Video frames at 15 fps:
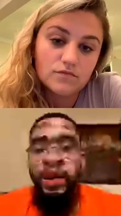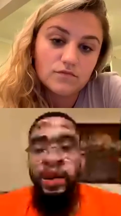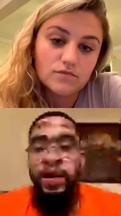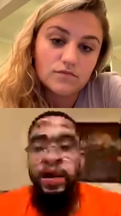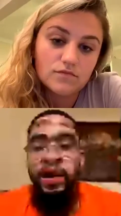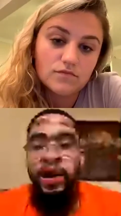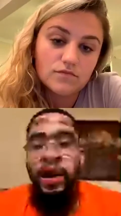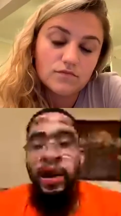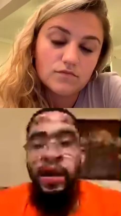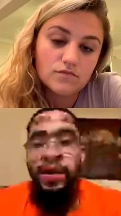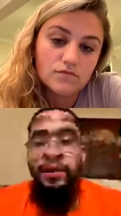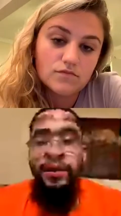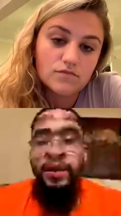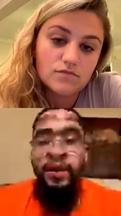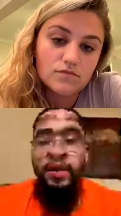Speaker 1: um,
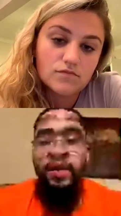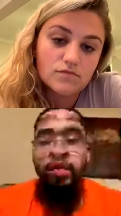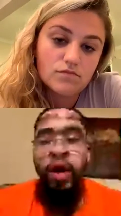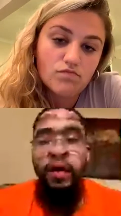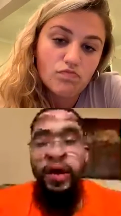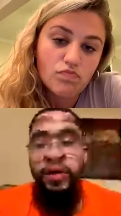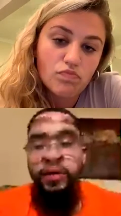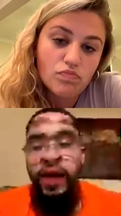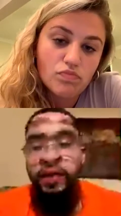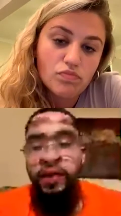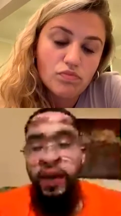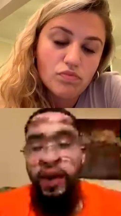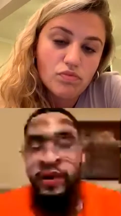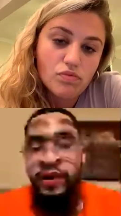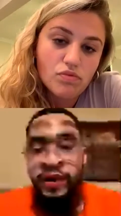well, I mean, me
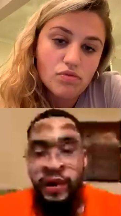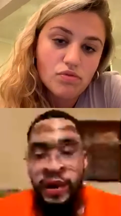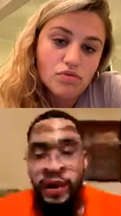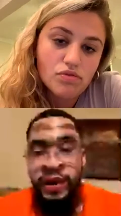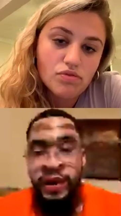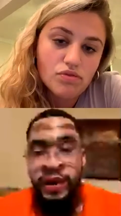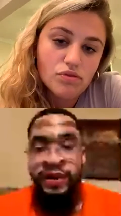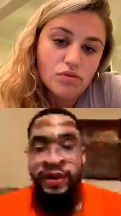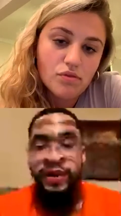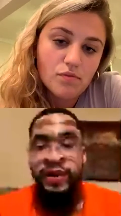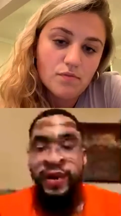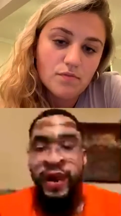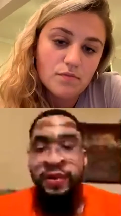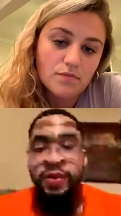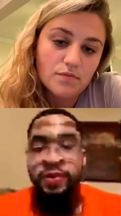personally, the
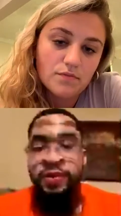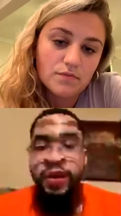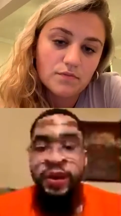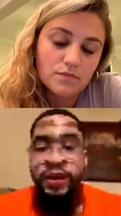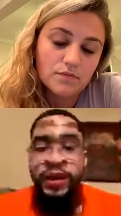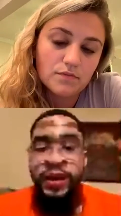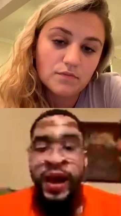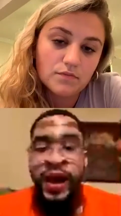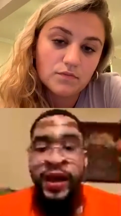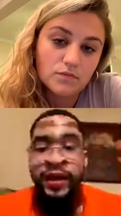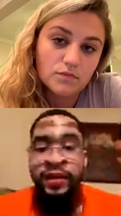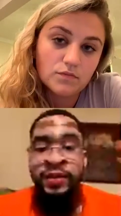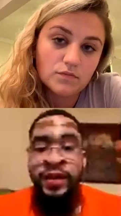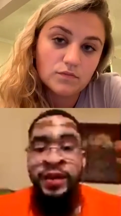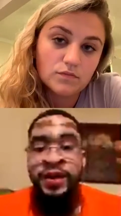type of person that I
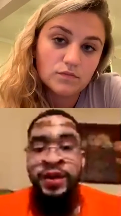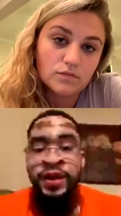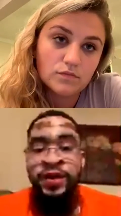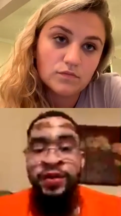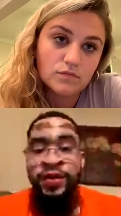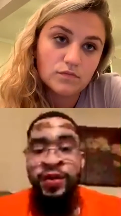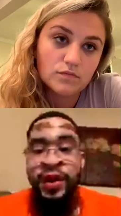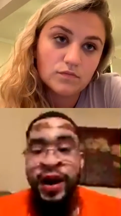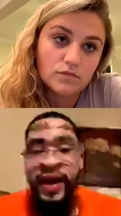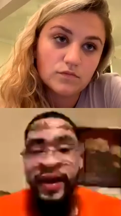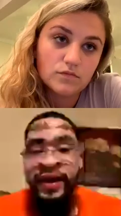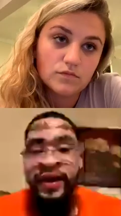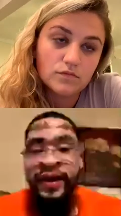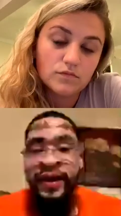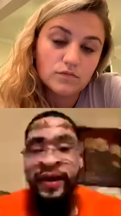am in general, like
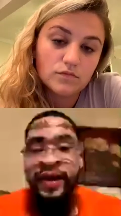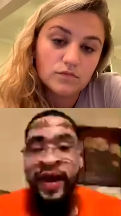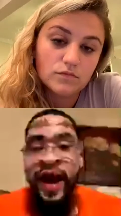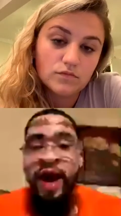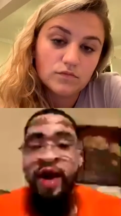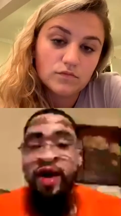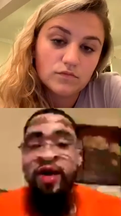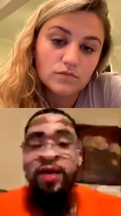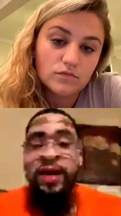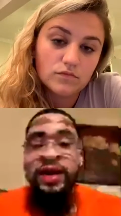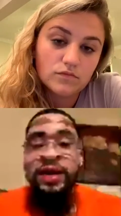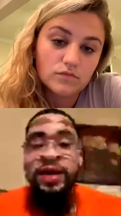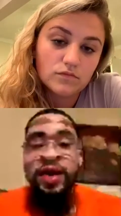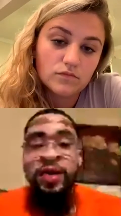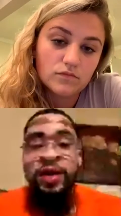I always
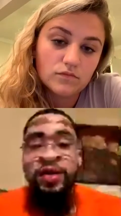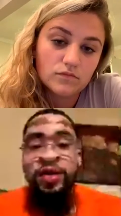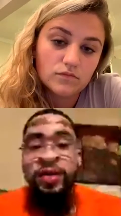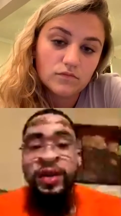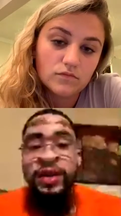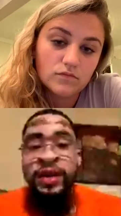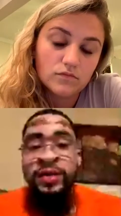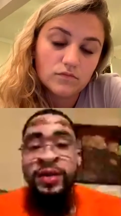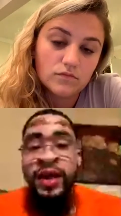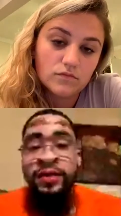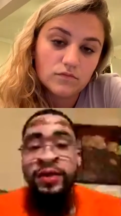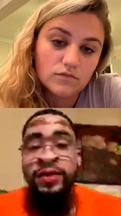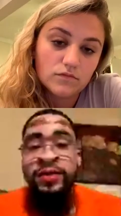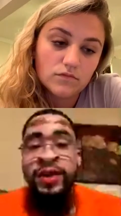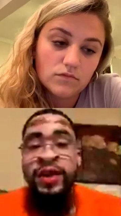know it's gonna be some type of
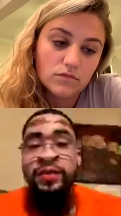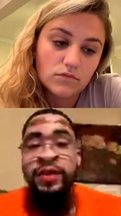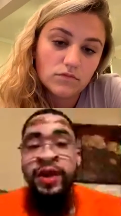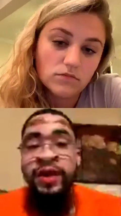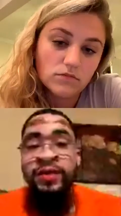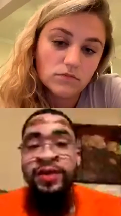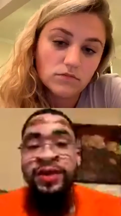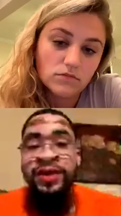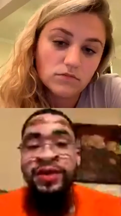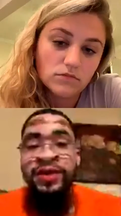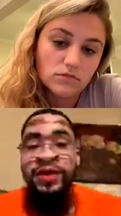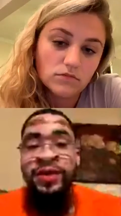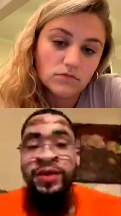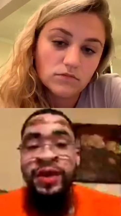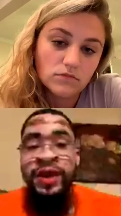speed bumps. You know what
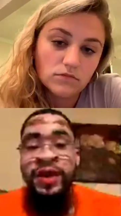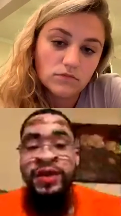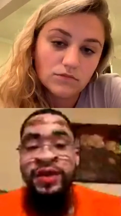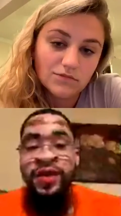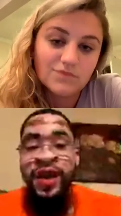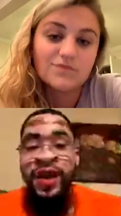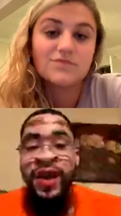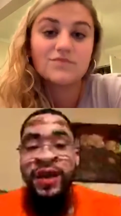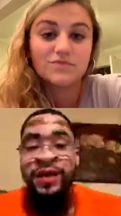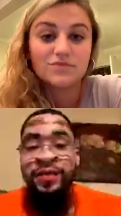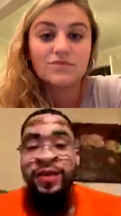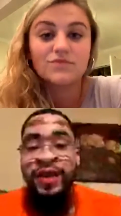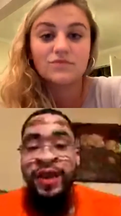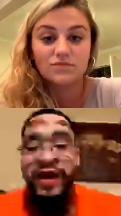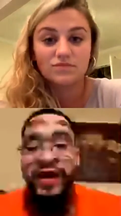I'm saying? So I kind of
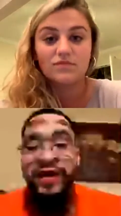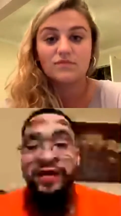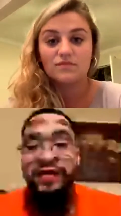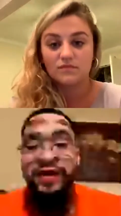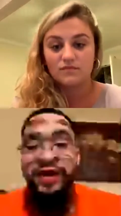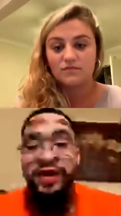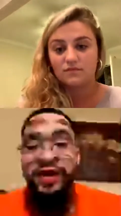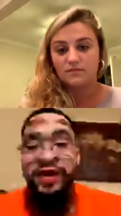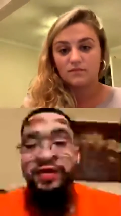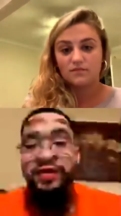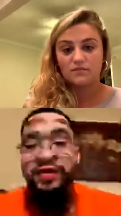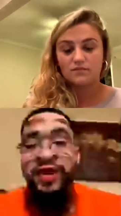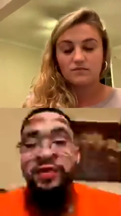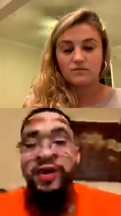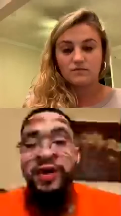plan for those
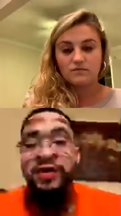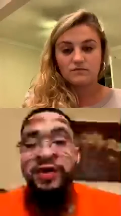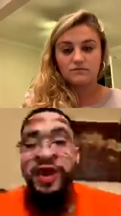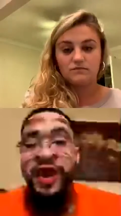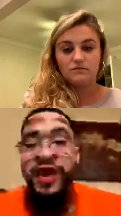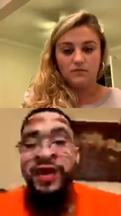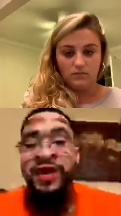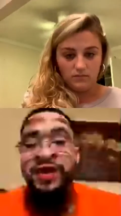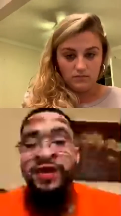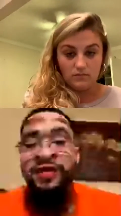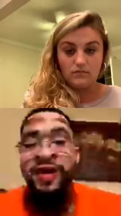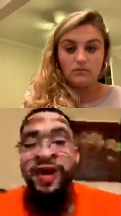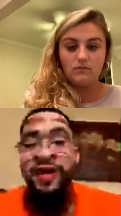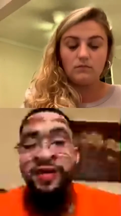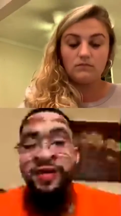speed bumps and how to get
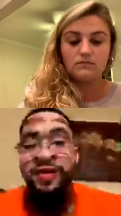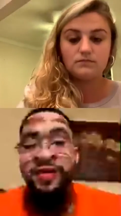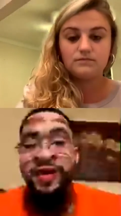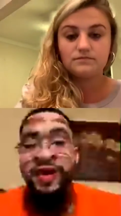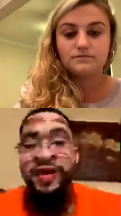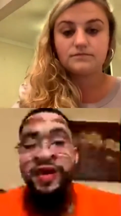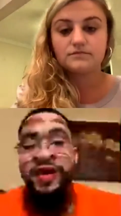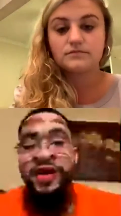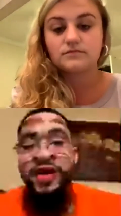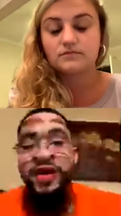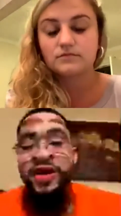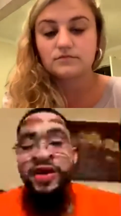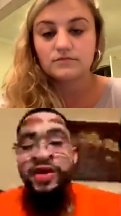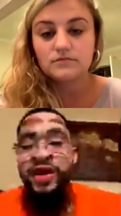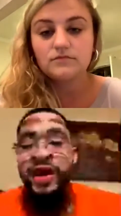around them.
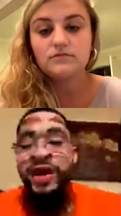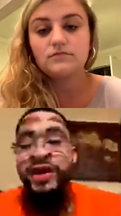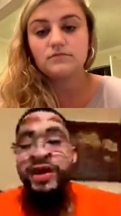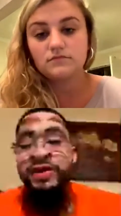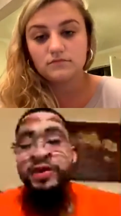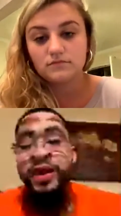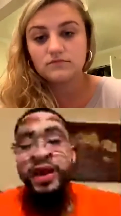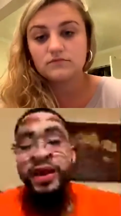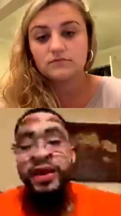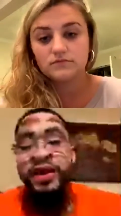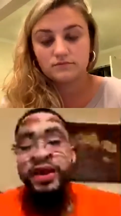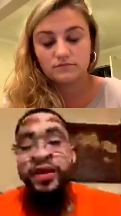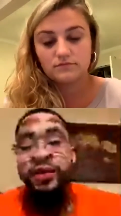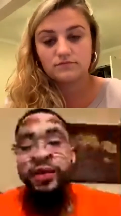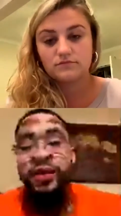So that's just me in
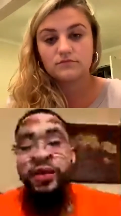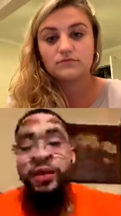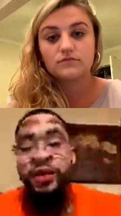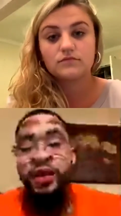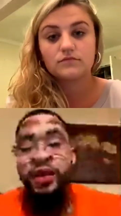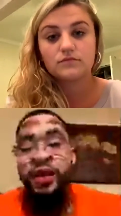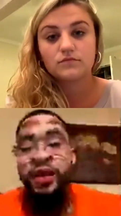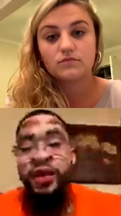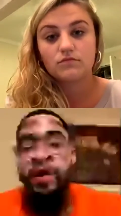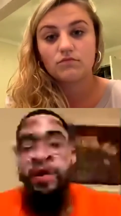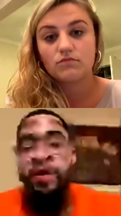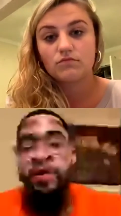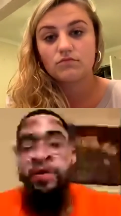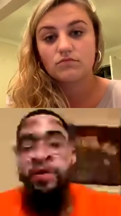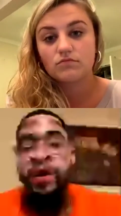general.
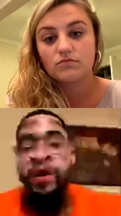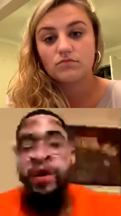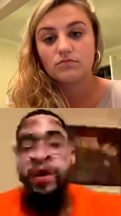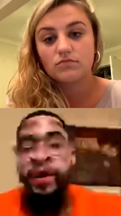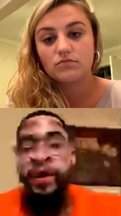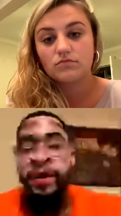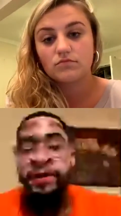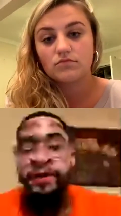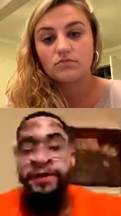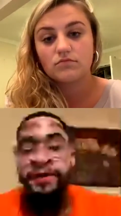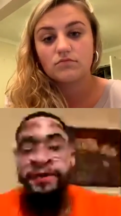But um,